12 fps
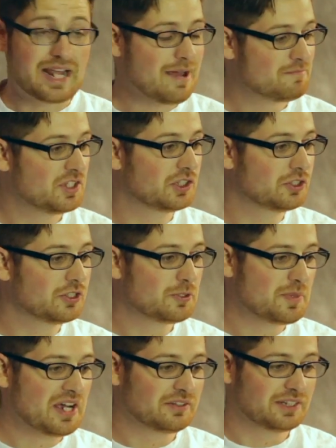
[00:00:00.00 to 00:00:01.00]
to recap, the
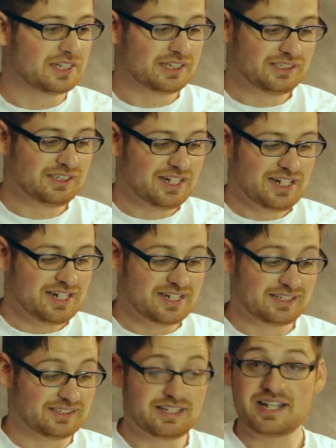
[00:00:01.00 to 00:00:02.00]
good about this
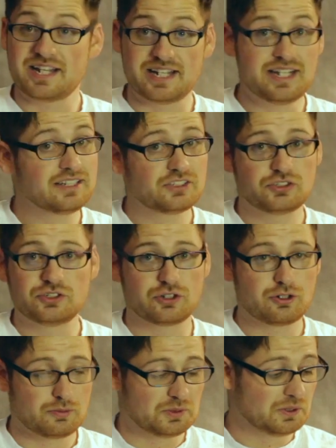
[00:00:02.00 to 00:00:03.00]
is that
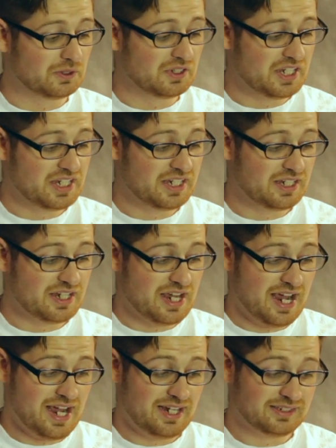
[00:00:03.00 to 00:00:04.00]
it's durable.
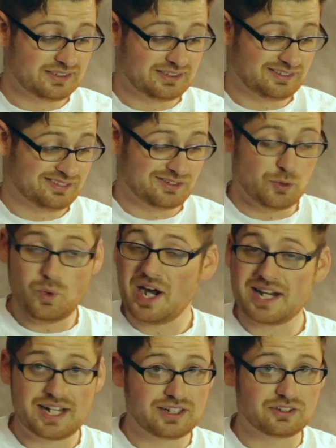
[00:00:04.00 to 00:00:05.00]
It has
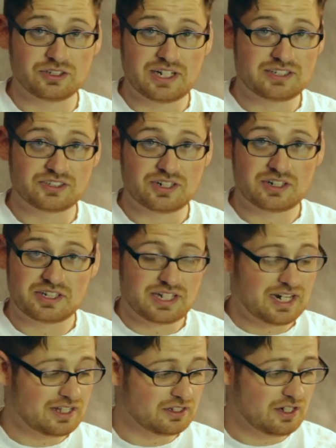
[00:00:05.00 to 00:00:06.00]
the wide angle lens
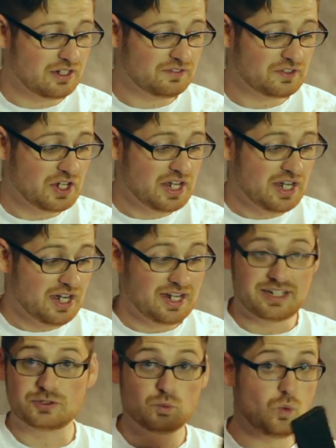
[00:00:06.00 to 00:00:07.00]
on it that I love.
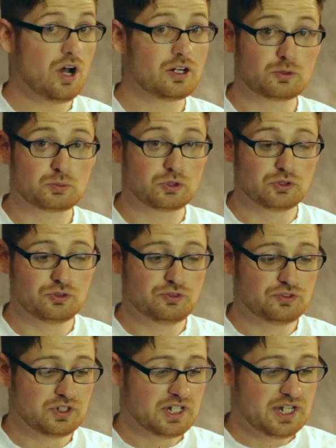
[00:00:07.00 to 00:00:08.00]
It's
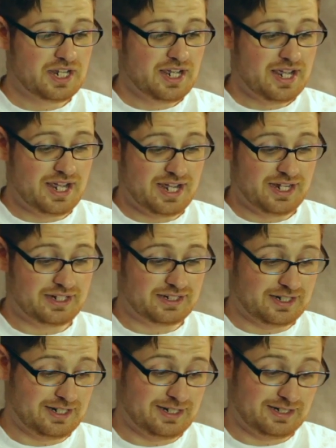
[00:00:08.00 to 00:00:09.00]
waterproof,
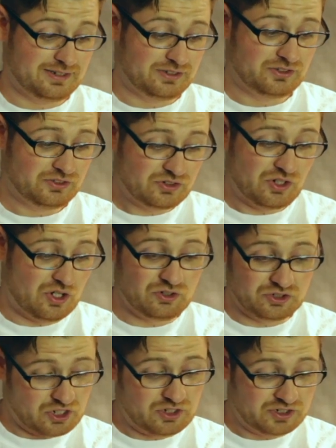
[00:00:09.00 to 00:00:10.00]
and
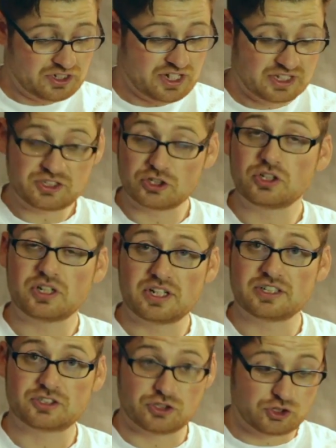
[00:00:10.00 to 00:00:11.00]
all in all, it's
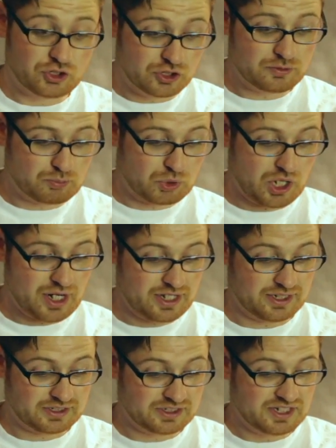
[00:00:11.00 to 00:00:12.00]
a good
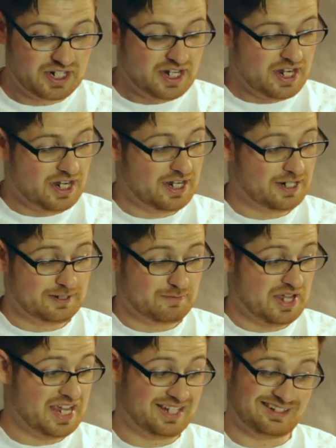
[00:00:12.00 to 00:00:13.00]
product.
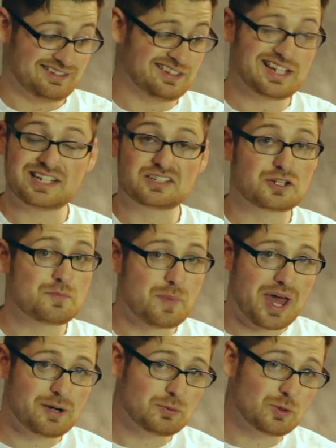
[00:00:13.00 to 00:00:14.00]
And that it's
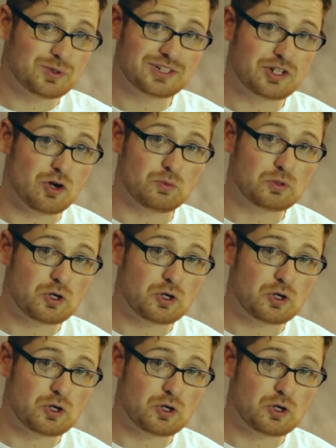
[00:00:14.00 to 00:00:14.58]
compatible with